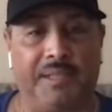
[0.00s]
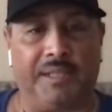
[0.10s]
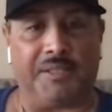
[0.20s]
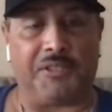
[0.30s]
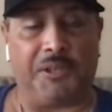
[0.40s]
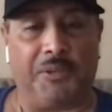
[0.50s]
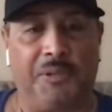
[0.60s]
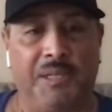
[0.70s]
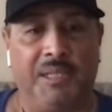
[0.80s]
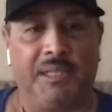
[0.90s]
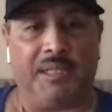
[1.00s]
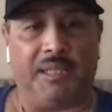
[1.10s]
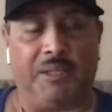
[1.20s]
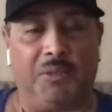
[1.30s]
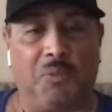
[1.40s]
So
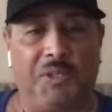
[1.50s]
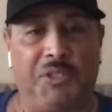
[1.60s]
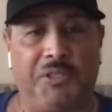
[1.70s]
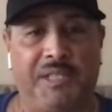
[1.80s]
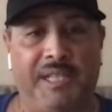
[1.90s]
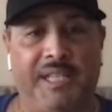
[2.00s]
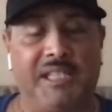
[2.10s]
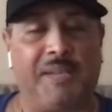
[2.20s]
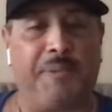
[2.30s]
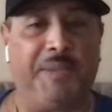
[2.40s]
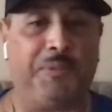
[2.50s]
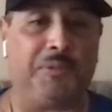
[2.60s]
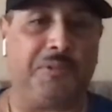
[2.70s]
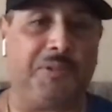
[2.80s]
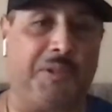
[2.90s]
what you see is that
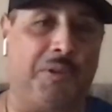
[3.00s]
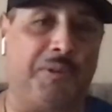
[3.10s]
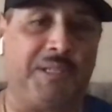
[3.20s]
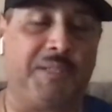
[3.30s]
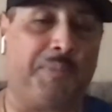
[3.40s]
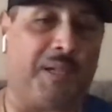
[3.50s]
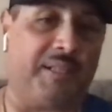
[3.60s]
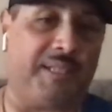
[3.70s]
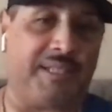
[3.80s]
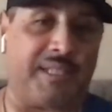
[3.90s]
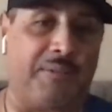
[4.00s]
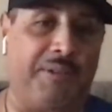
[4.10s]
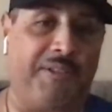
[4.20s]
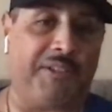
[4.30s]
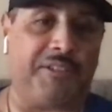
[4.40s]
people go into politics, I would
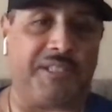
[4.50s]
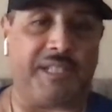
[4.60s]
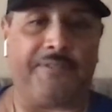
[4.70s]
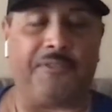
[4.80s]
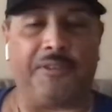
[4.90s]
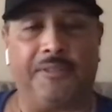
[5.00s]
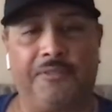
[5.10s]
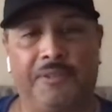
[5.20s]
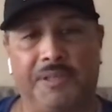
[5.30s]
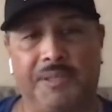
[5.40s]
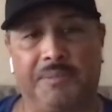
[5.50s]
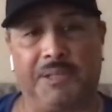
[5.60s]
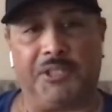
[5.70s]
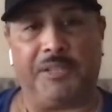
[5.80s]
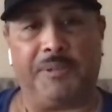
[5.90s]
venture to say, for some
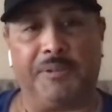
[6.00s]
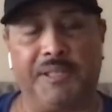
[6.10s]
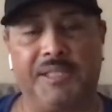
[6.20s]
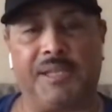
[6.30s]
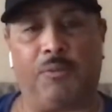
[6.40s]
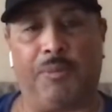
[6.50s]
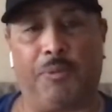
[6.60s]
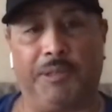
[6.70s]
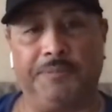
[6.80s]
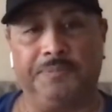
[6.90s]
legitimate reasons at one point,